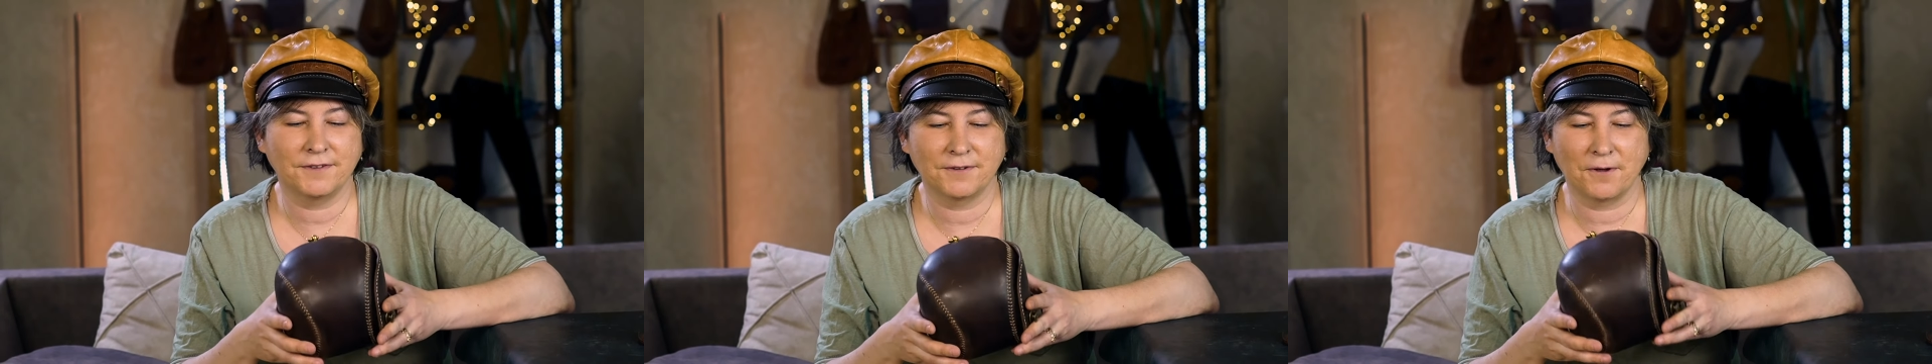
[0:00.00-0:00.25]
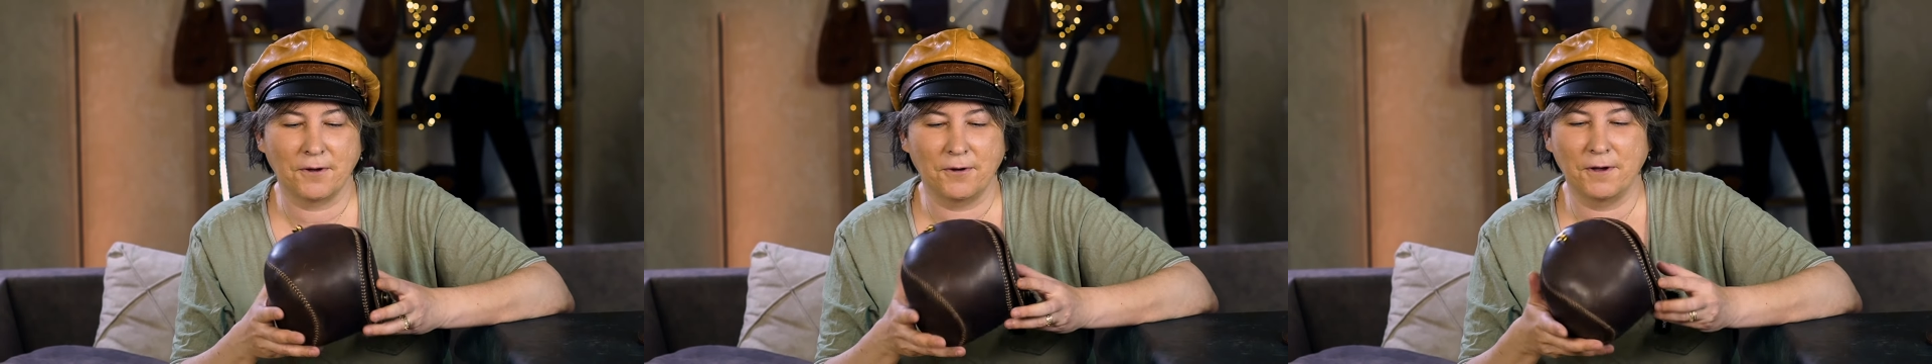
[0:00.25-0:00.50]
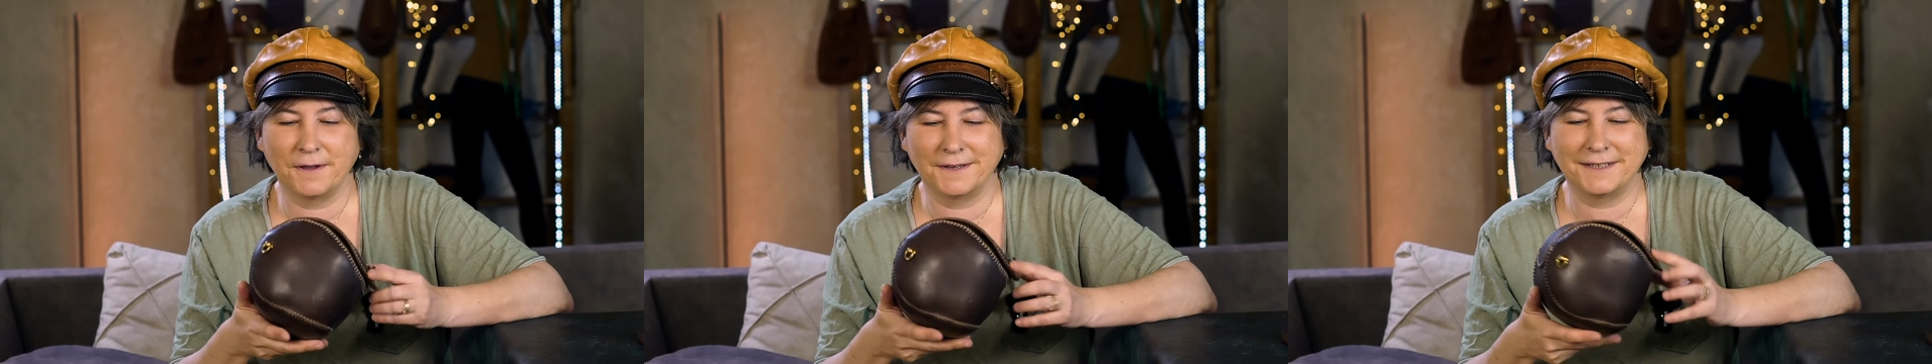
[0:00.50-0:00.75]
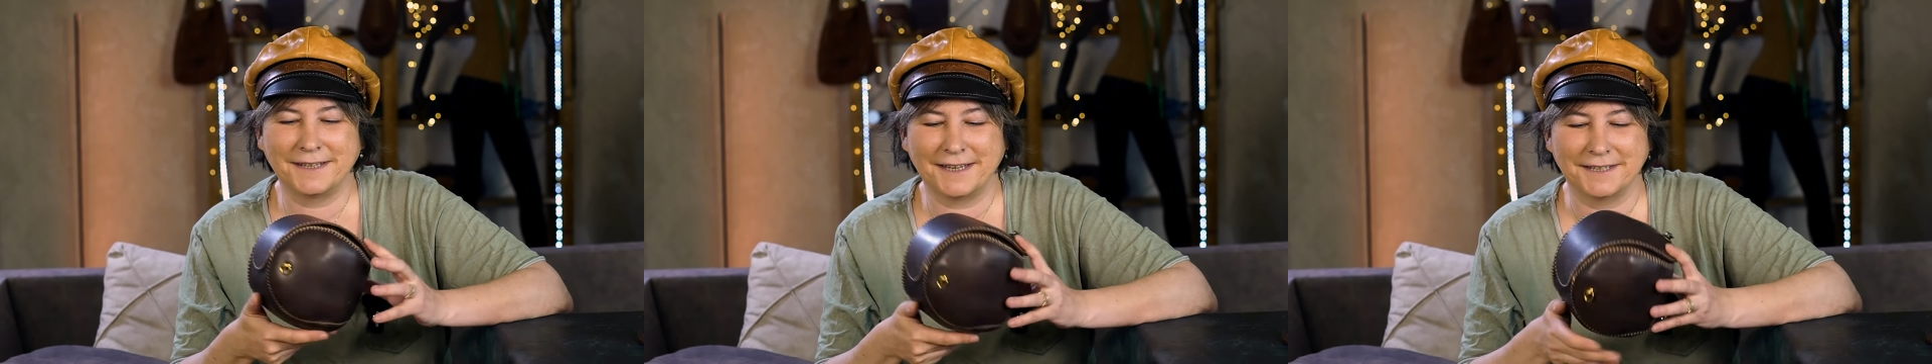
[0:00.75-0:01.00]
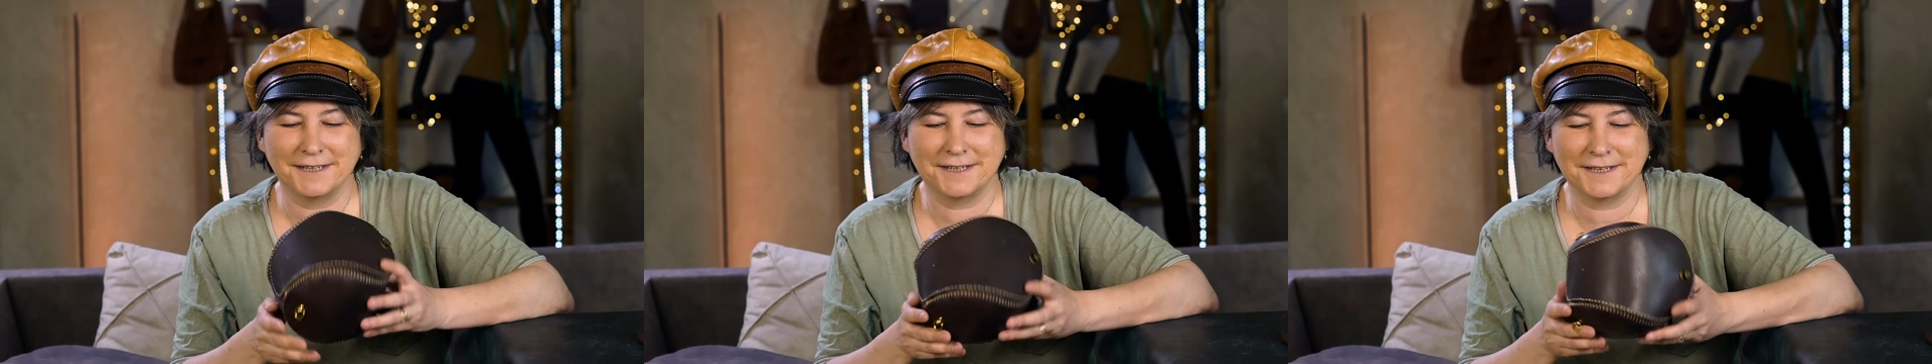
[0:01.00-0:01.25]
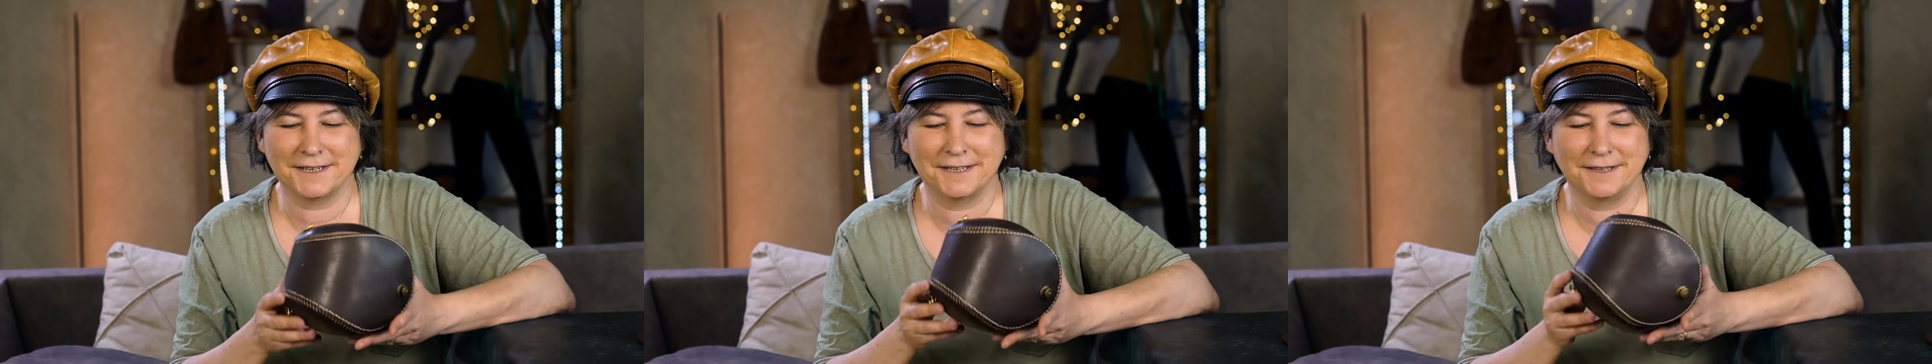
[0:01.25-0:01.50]
so you can
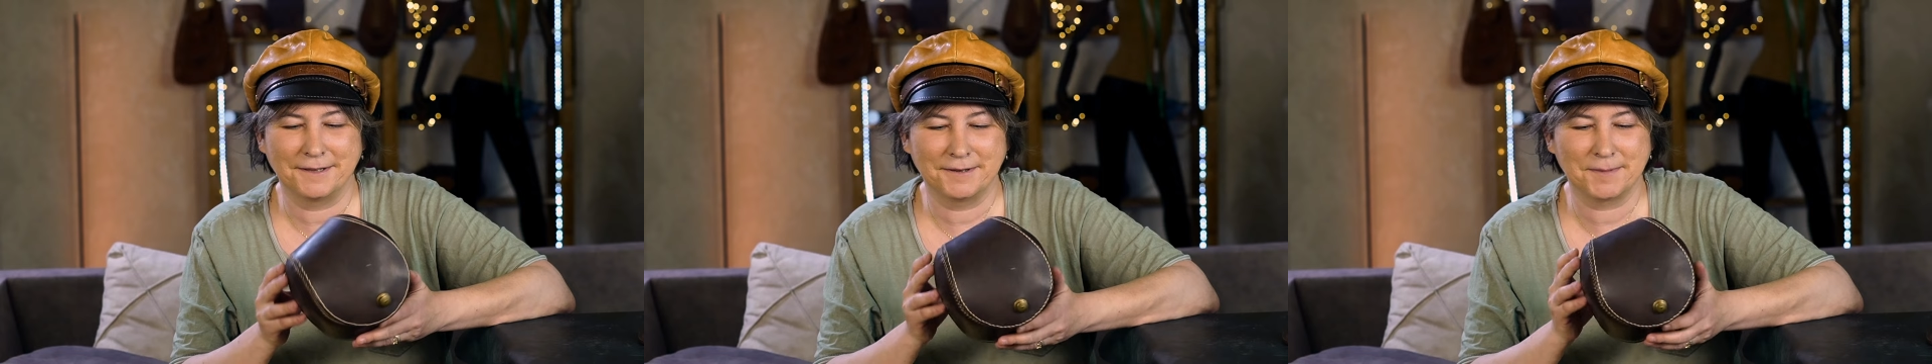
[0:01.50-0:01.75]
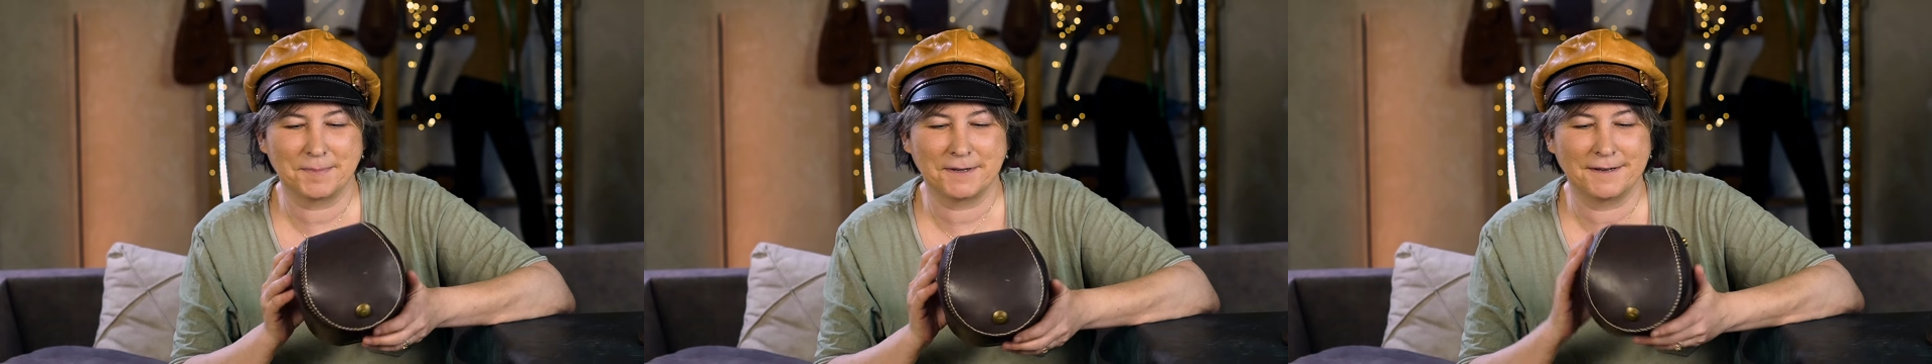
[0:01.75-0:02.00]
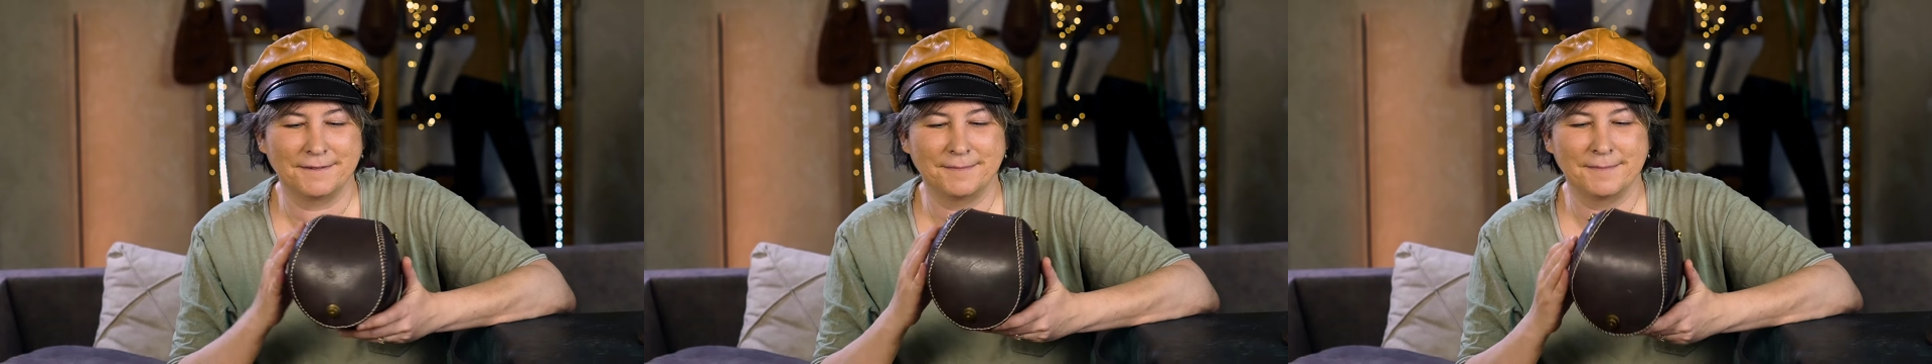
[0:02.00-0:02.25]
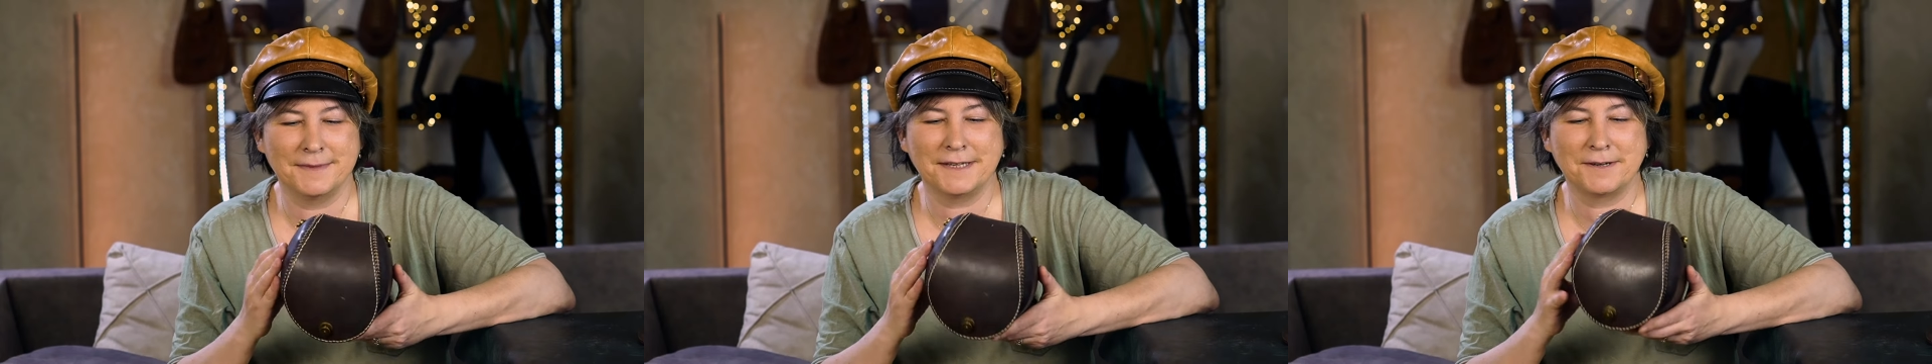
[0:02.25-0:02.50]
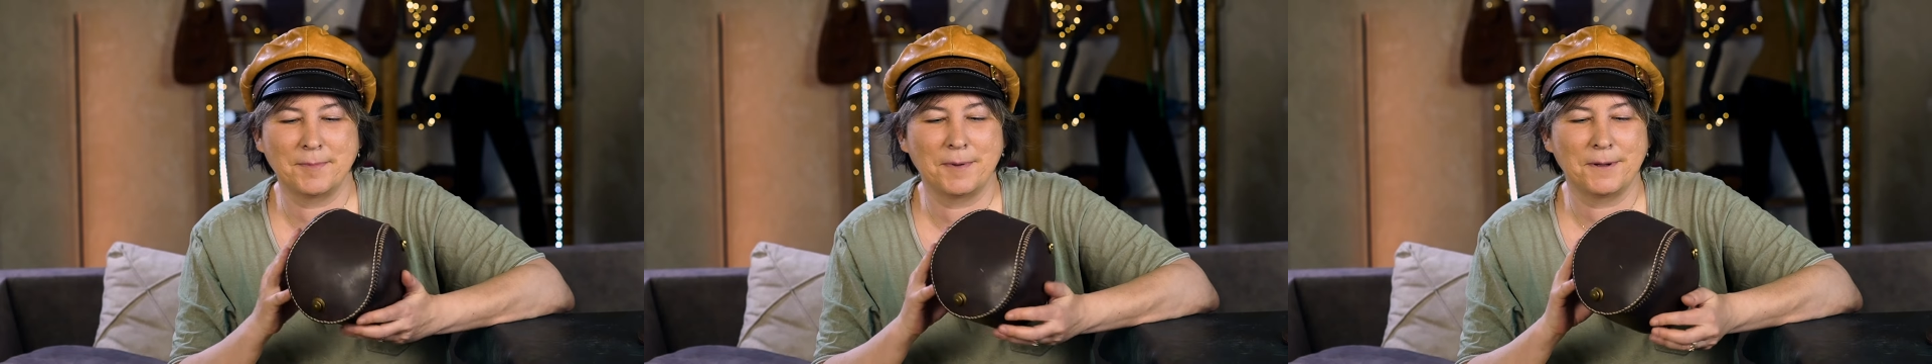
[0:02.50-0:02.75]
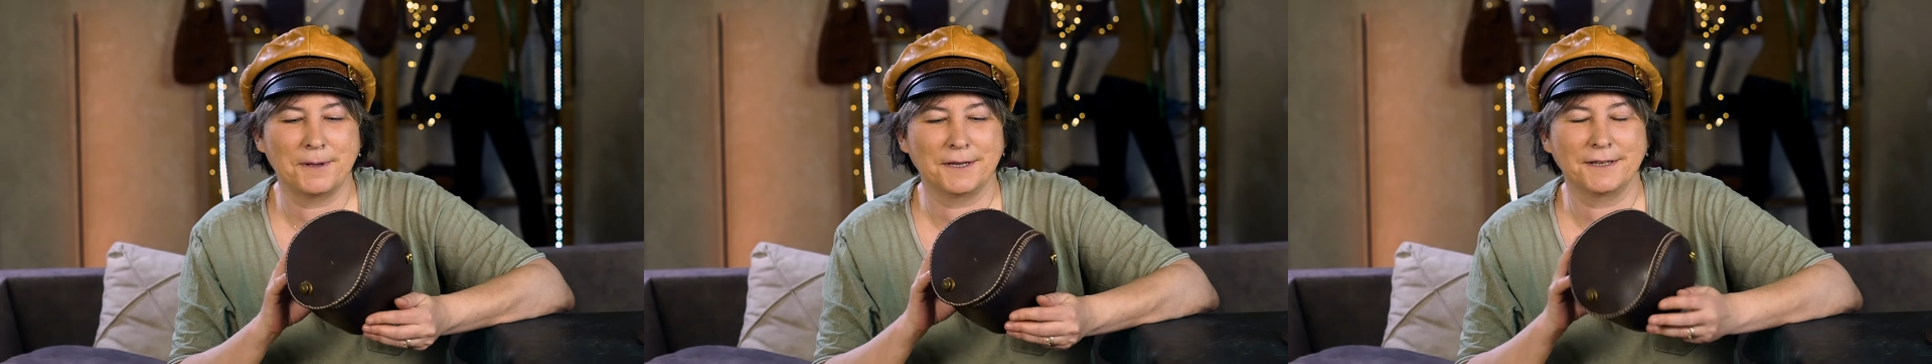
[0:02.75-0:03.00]
see it looks pretty miserable.